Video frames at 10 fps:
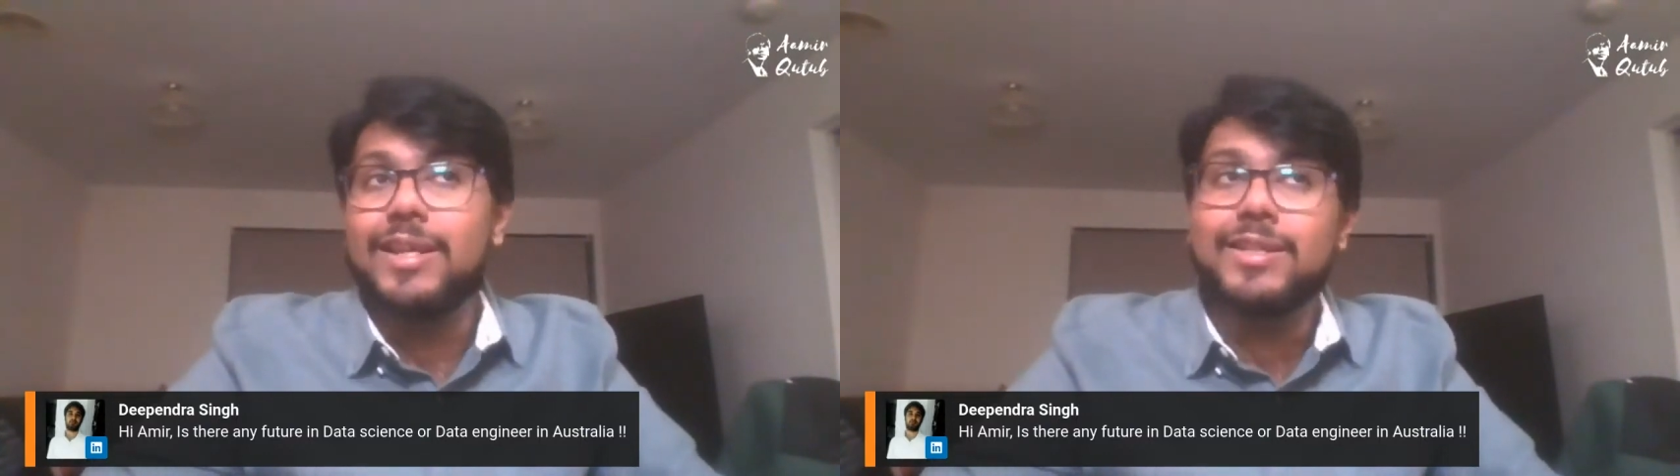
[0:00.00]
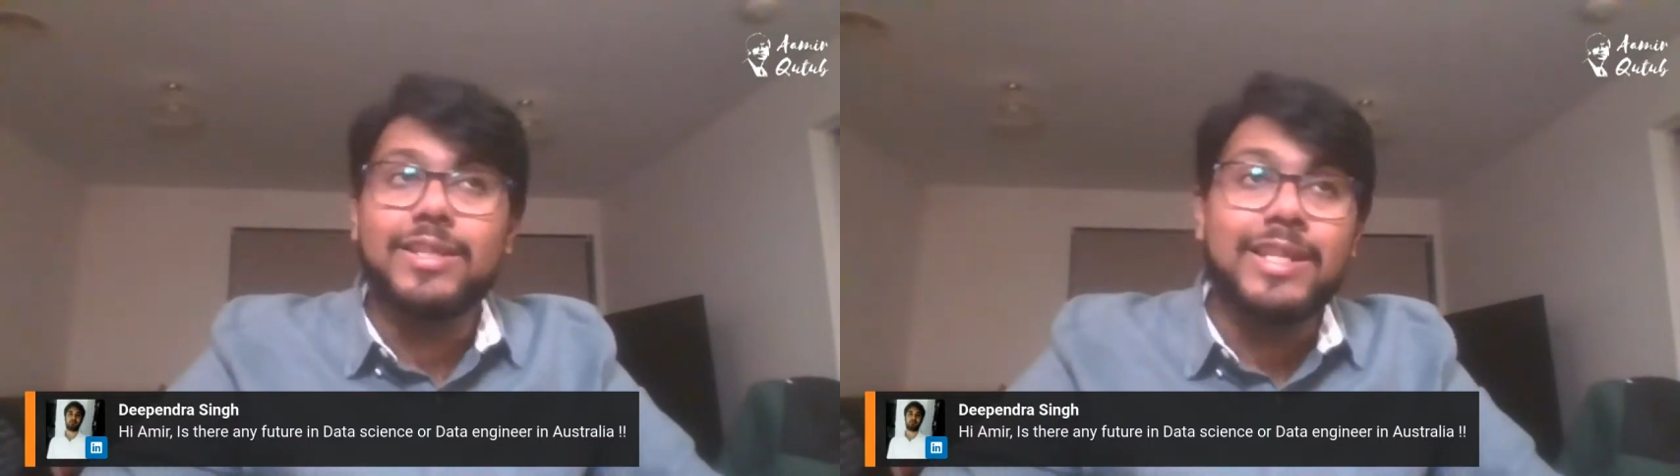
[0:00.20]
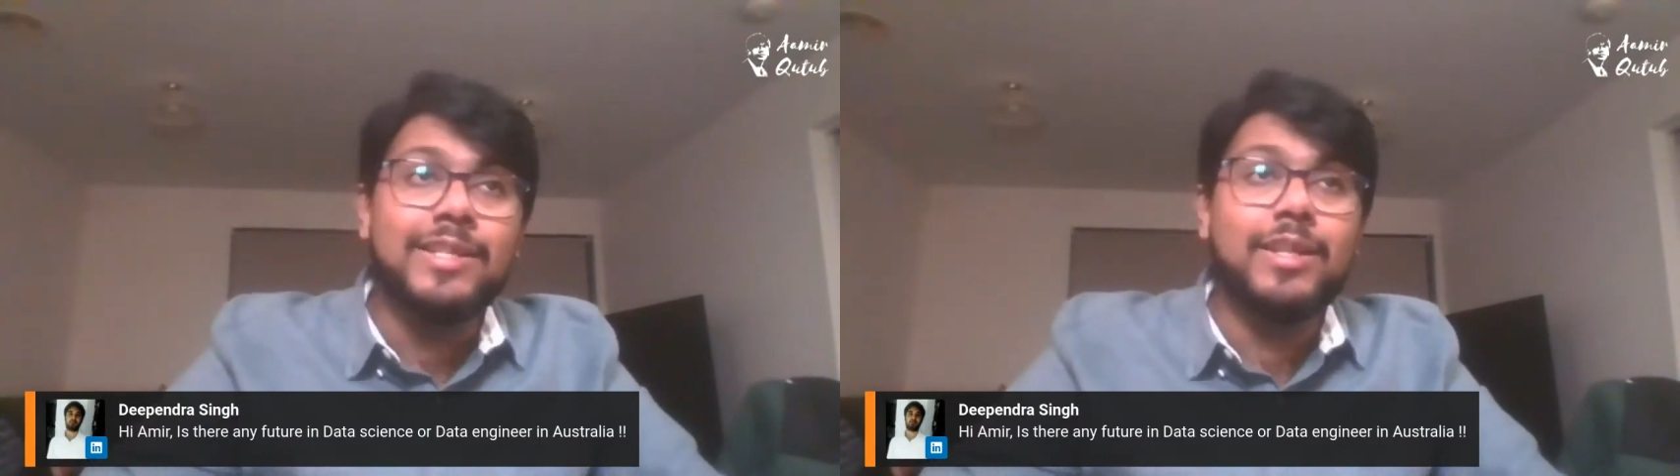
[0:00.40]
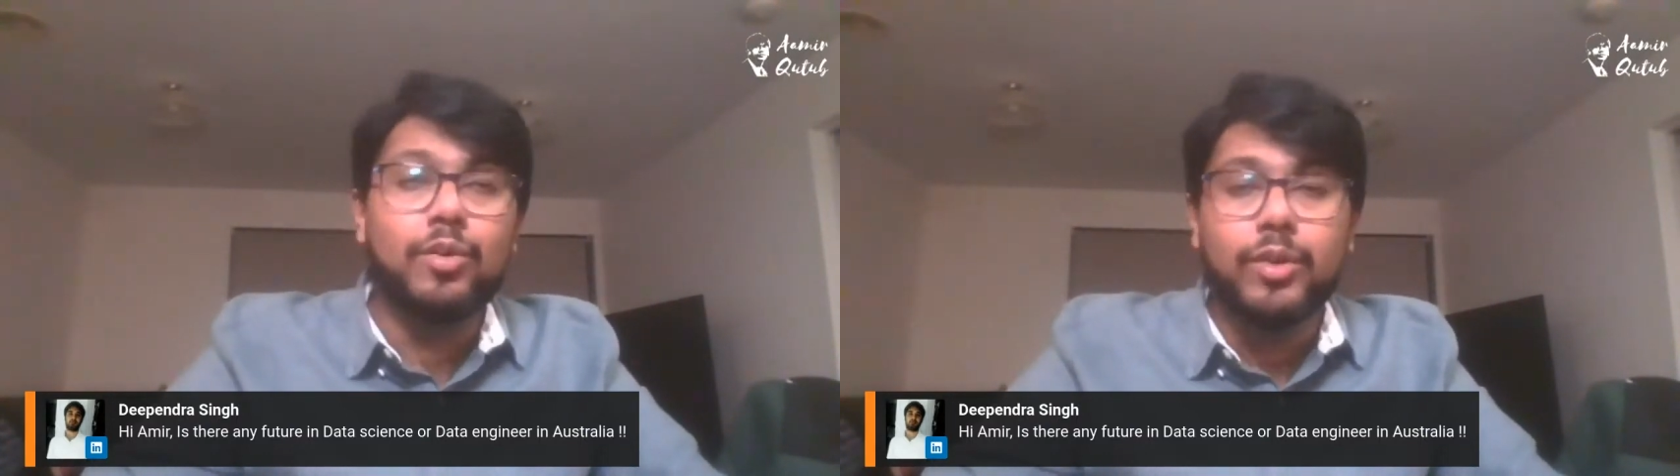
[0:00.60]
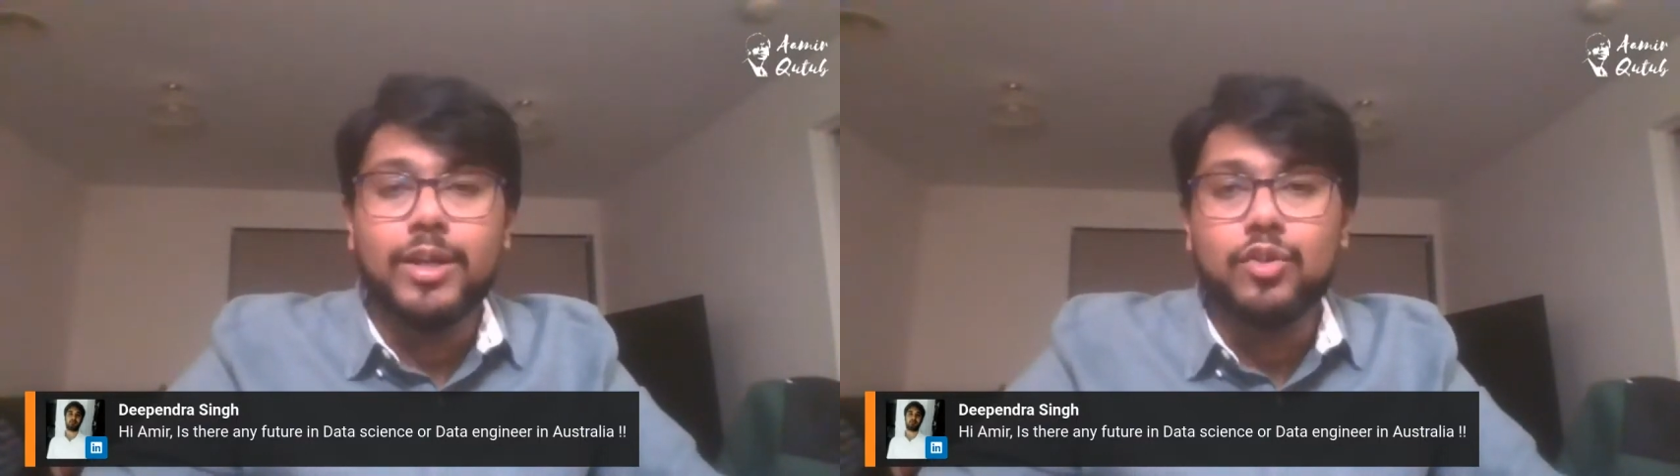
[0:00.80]
it's easier
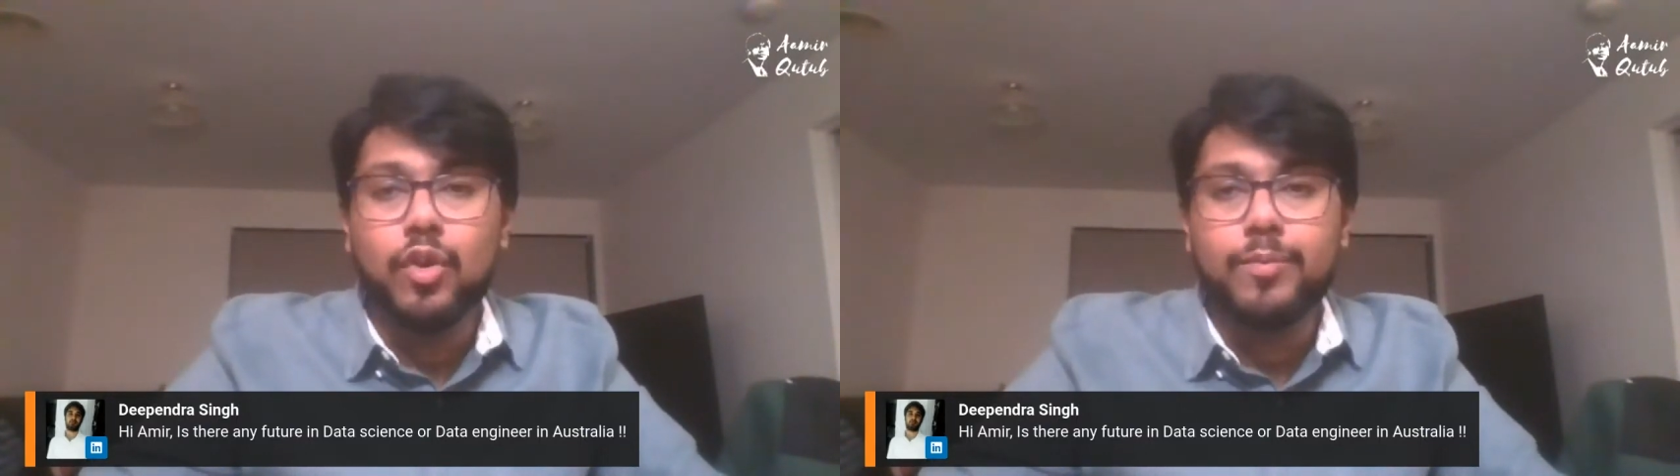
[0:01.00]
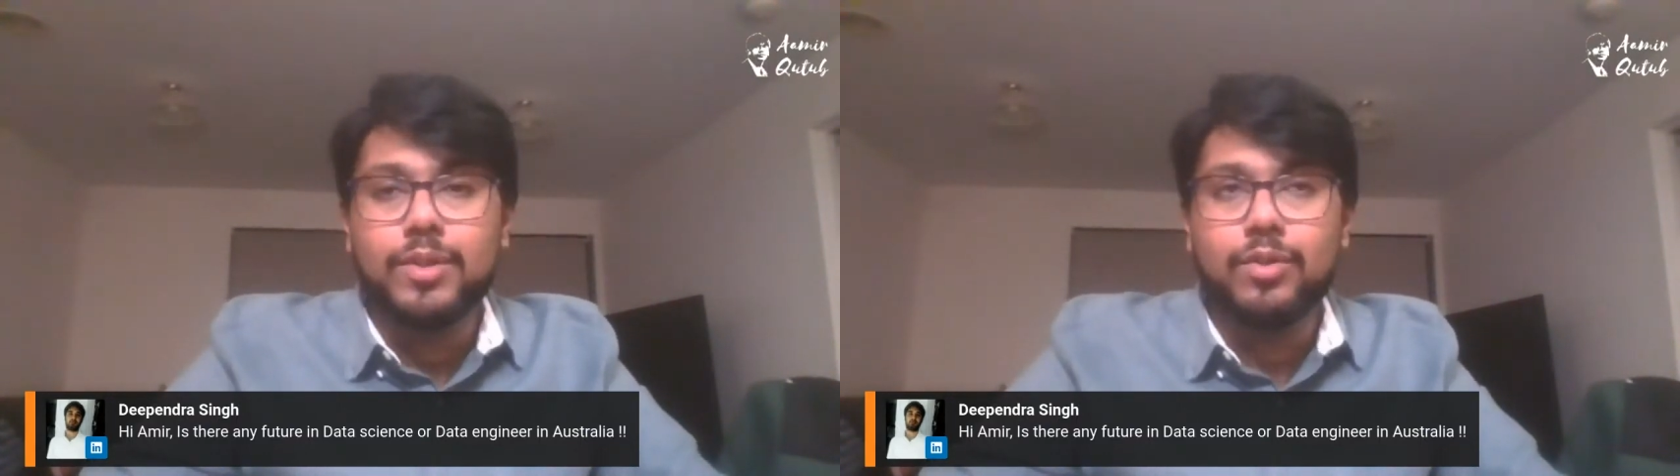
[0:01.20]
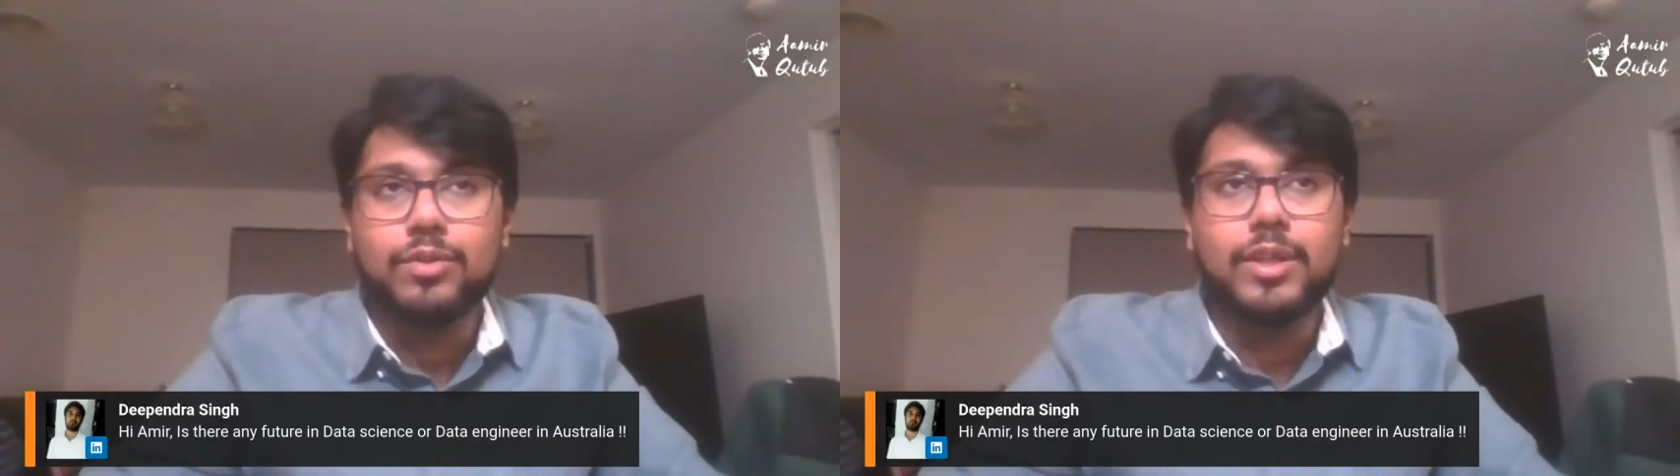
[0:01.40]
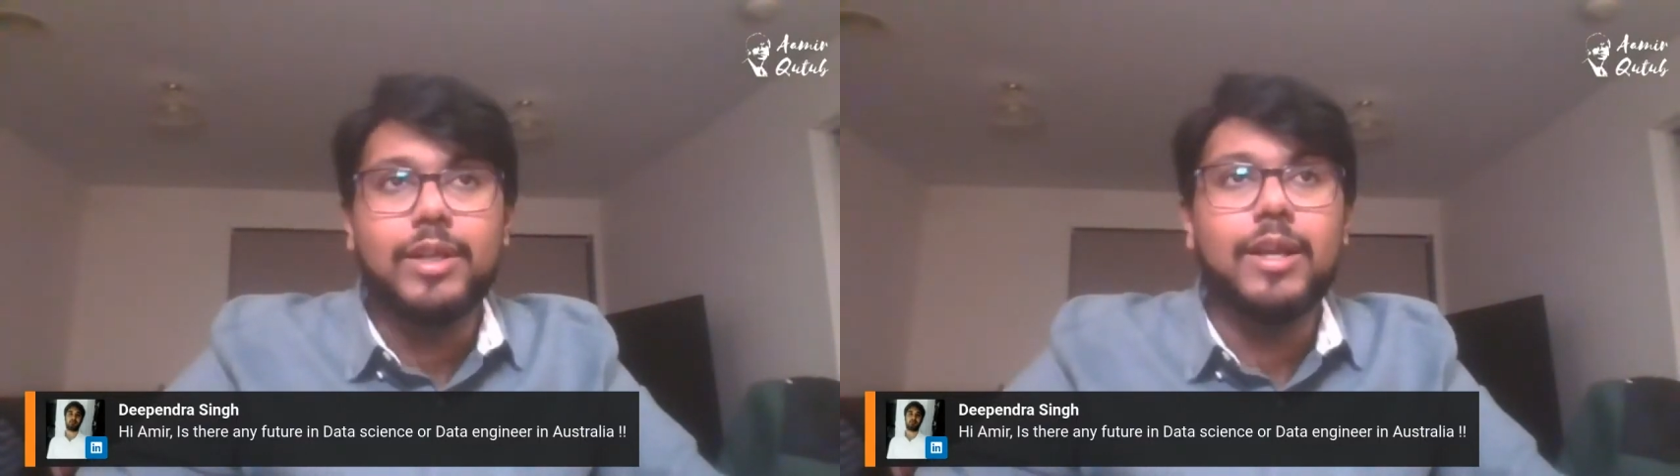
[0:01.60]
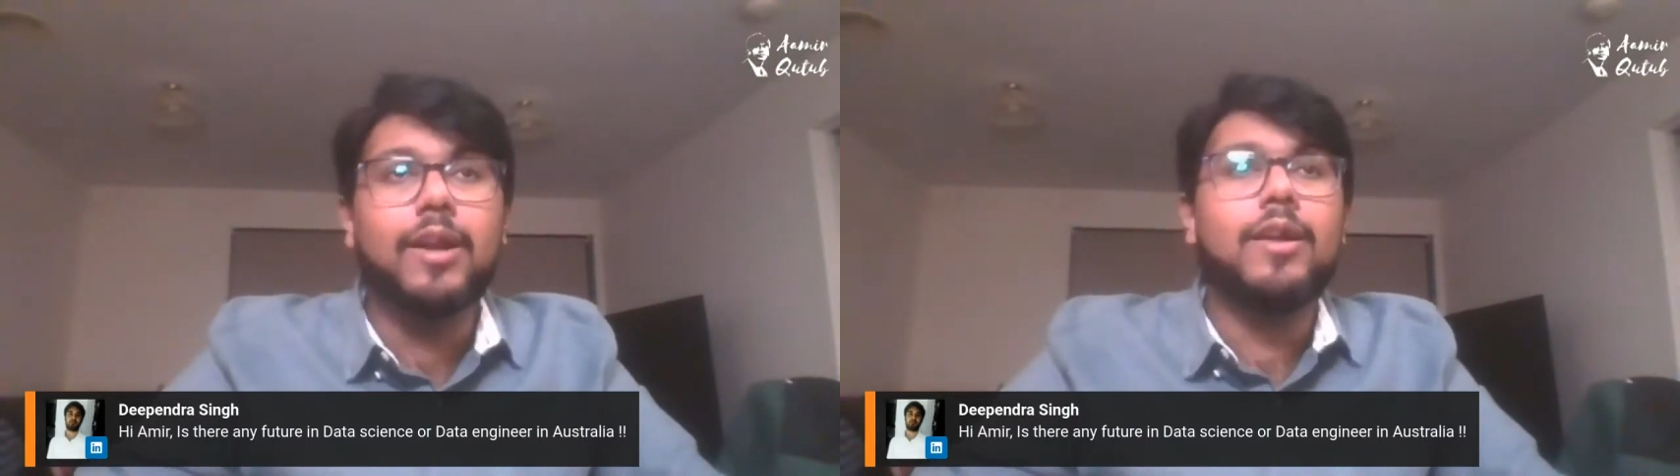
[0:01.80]
to get jobs in
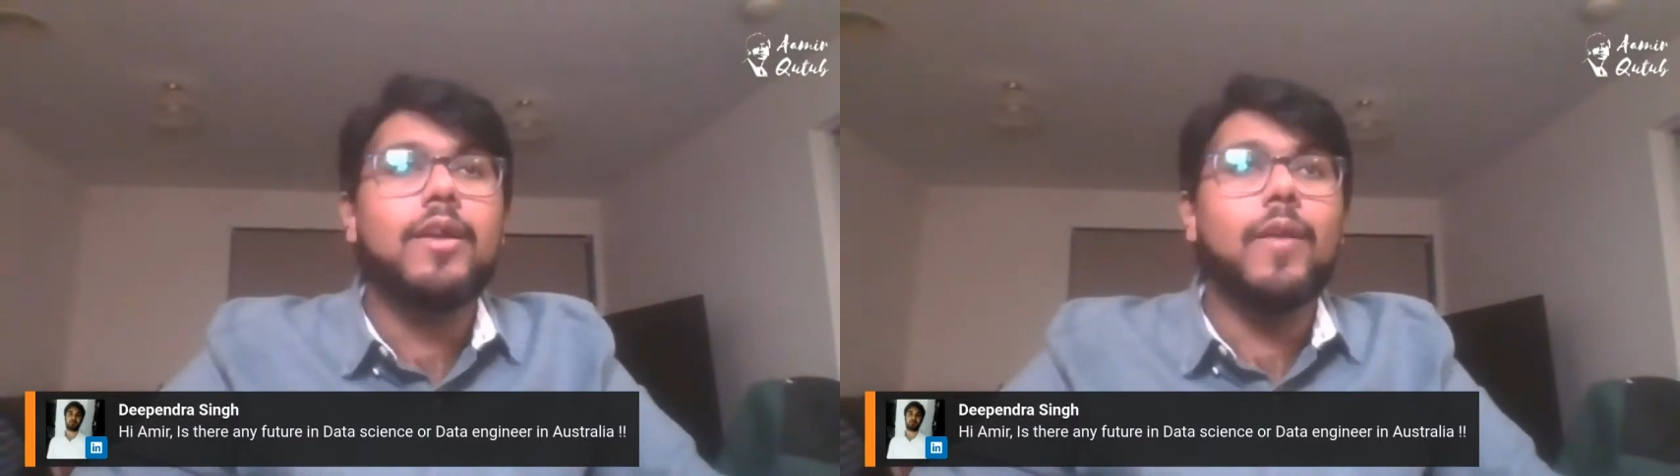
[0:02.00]
Australia.